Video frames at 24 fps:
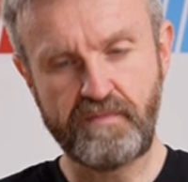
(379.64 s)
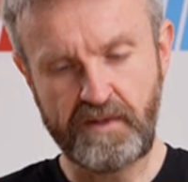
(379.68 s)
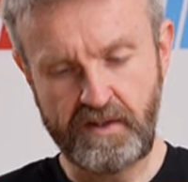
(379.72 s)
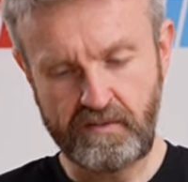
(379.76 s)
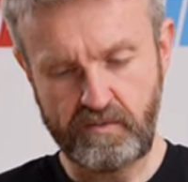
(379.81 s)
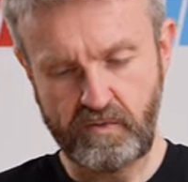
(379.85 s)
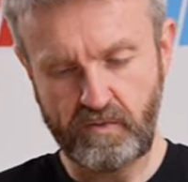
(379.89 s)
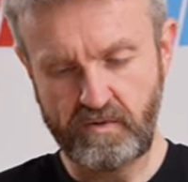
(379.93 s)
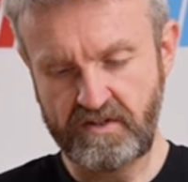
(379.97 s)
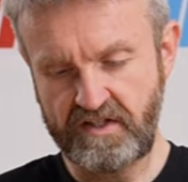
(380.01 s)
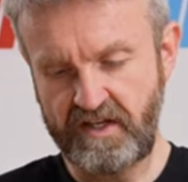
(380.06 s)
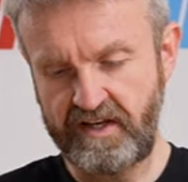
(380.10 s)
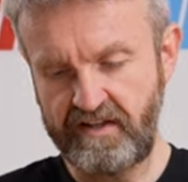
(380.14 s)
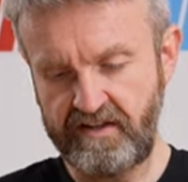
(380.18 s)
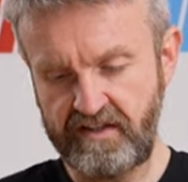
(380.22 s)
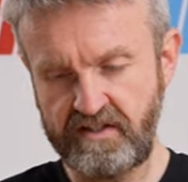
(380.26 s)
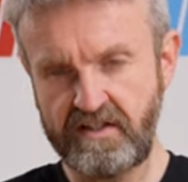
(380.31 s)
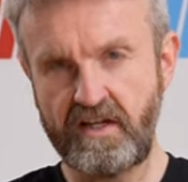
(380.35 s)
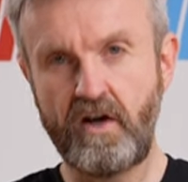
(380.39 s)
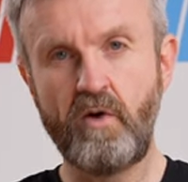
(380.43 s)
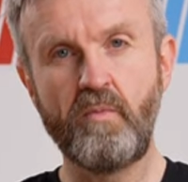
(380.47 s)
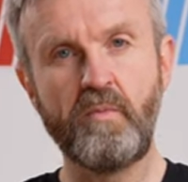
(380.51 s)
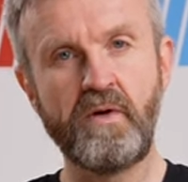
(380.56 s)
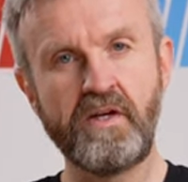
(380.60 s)
people say
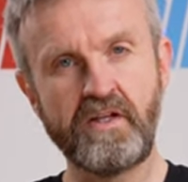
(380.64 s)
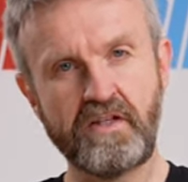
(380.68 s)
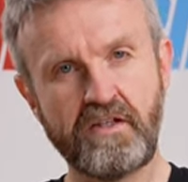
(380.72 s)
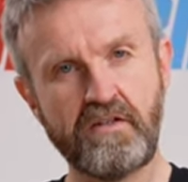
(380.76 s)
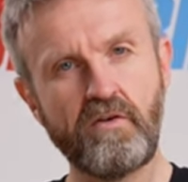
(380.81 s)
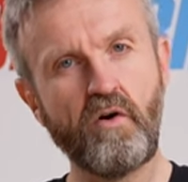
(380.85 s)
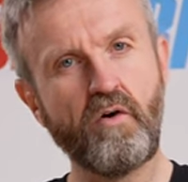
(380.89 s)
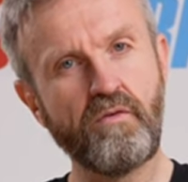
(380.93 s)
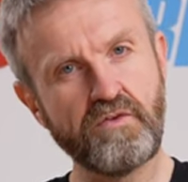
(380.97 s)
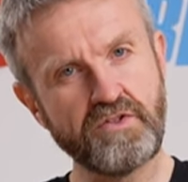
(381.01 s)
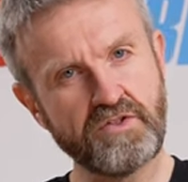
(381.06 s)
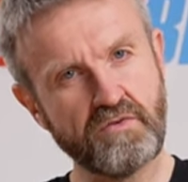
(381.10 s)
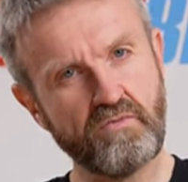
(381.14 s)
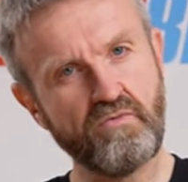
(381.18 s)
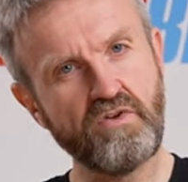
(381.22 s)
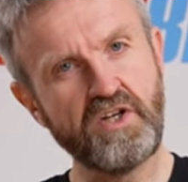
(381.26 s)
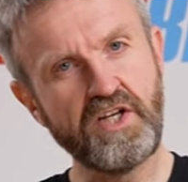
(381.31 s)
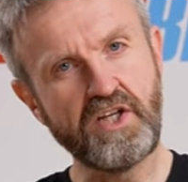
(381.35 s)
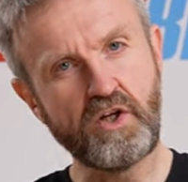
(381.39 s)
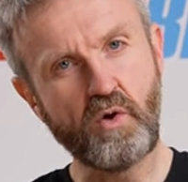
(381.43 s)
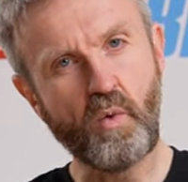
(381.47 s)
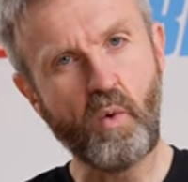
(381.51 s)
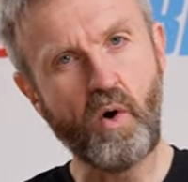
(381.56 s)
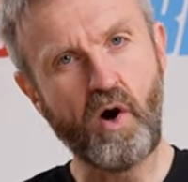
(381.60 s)
this helmet offers a
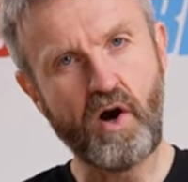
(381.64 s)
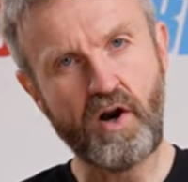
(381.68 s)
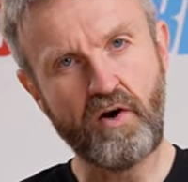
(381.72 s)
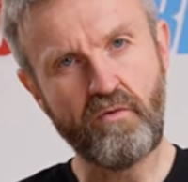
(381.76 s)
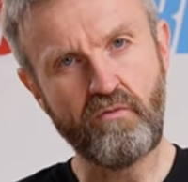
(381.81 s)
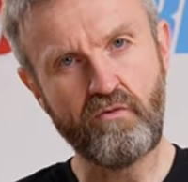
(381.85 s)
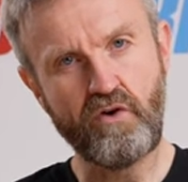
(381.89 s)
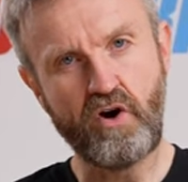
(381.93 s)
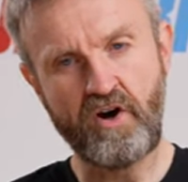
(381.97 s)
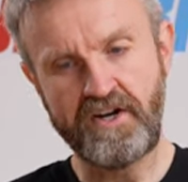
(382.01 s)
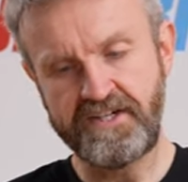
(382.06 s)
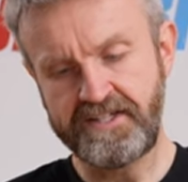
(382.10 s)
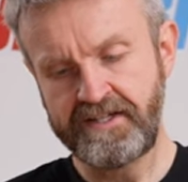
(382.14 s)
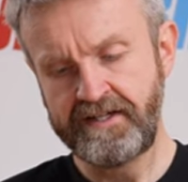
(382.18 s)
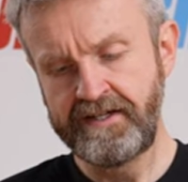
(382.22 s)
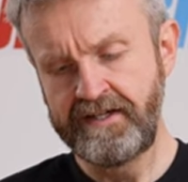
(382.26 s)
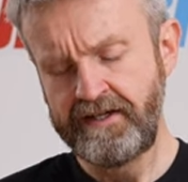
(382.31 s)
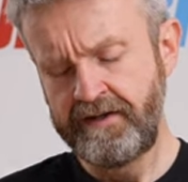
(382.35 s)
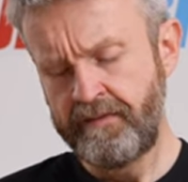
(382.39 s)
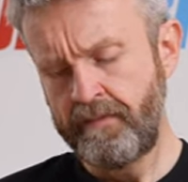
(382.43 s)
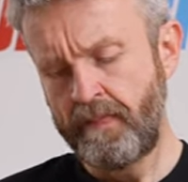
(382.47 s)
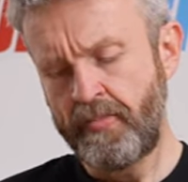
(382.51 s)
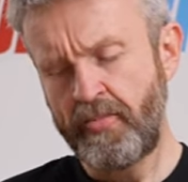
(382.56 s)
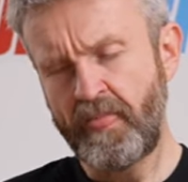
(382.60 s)
really quiet ride.
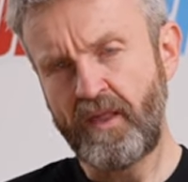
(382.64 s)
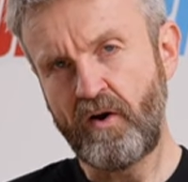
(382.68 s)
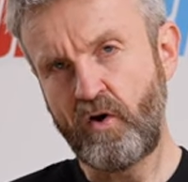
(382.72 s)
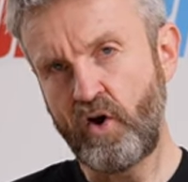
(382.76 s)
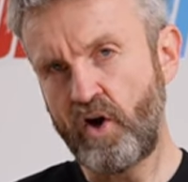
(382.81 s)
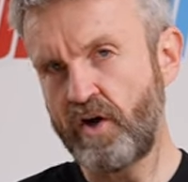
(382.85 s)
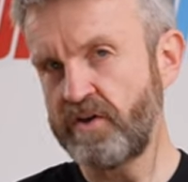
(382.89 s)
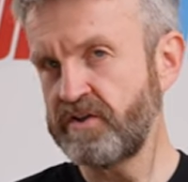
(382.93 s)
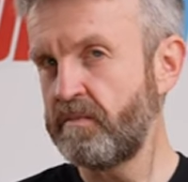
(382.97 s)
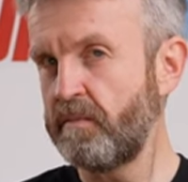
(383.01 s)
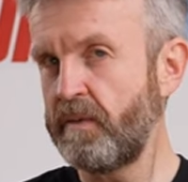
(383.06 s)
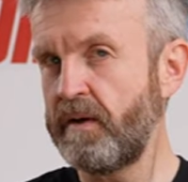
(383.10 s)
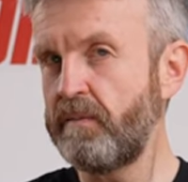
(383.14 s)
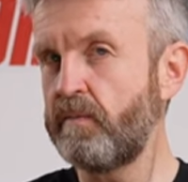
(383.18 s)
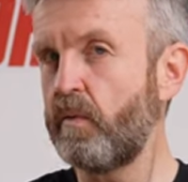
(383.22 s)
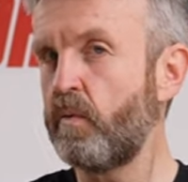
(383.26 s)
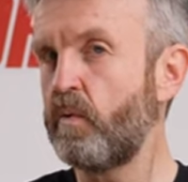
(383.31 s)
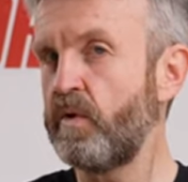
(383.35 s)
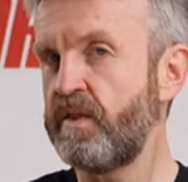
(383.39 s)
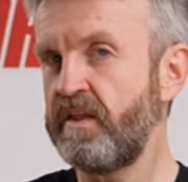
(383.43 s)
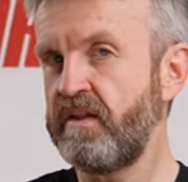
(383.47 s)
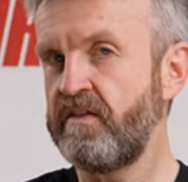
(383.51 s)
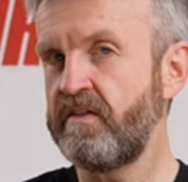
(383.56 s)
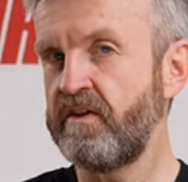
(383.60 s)
There are some people
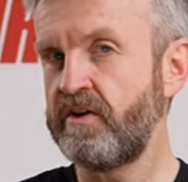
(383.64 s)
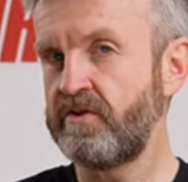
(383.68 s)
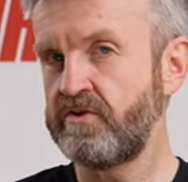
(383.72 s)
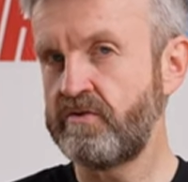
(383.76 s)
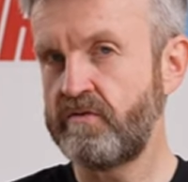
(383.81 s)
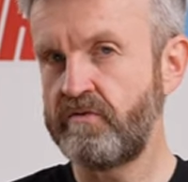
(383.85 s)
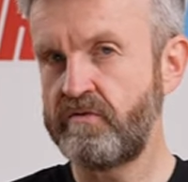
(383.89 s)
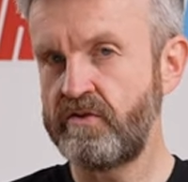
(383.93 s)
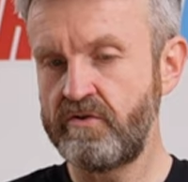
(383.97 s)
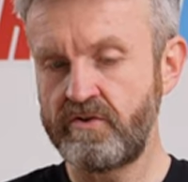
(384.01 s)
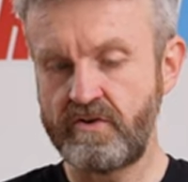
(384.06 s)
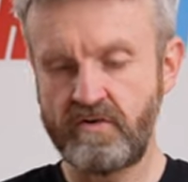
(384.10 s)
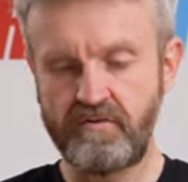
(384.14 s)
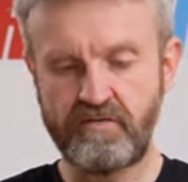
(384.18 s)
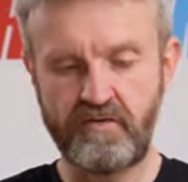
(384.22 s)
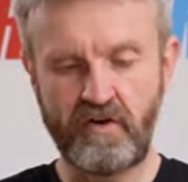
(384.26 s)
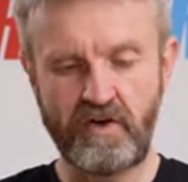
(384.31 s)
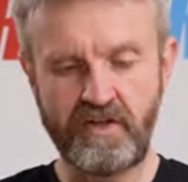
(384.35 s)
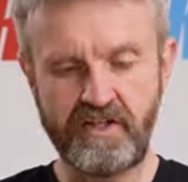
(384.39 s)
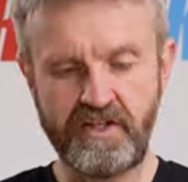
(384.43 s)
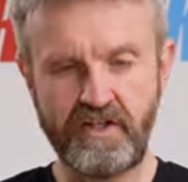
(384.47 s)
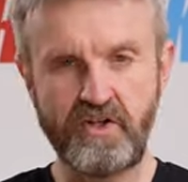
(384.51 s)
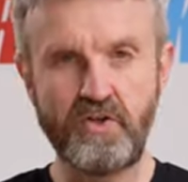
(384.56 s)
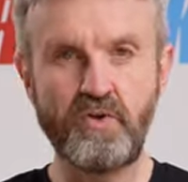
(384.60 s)
within those reviews who
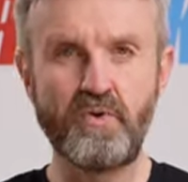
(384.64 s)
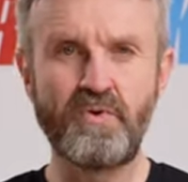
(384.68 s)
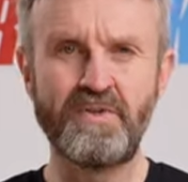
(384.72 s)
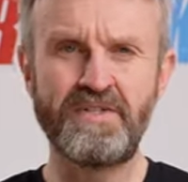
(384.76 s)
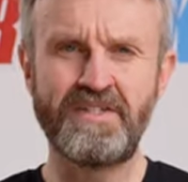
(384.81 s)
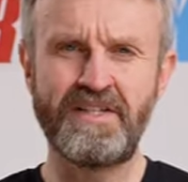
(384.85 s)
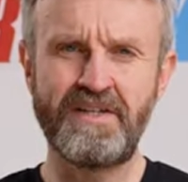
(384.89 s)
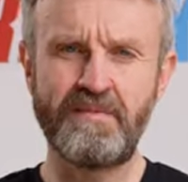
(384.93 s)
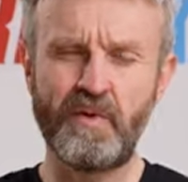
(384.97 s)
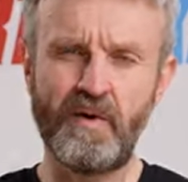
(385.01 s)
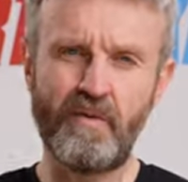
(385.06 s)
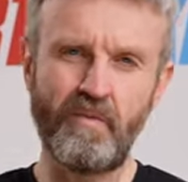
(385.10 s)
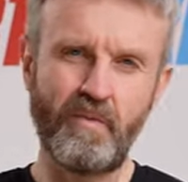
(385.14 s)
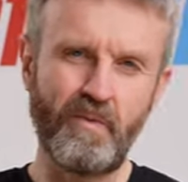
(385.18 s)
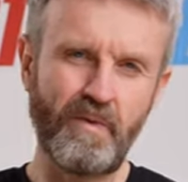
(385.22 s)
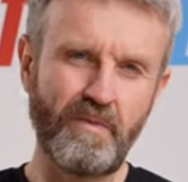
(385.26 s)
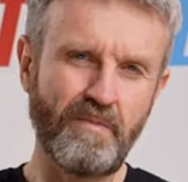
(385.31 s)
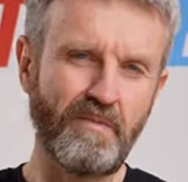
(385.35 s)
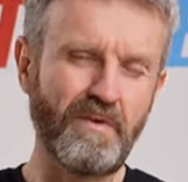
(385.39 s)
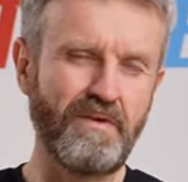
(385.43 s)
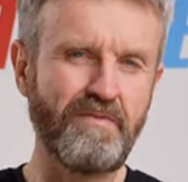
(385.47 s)
find it noisy, but what